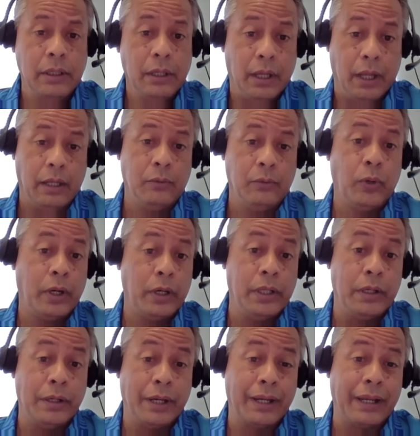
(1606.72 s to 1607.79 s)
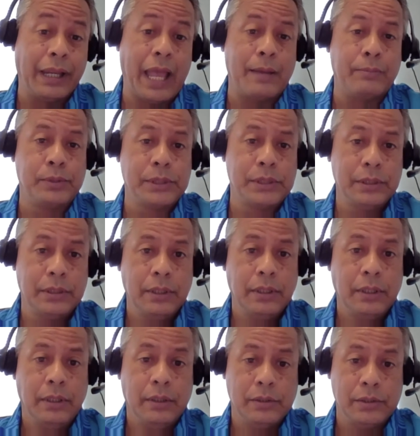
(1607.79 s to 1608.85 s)
and where there are caps
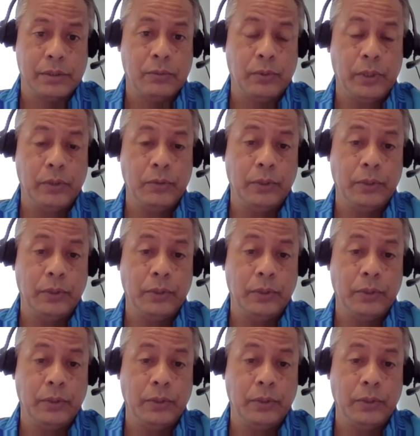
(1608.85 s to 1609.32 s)
so we're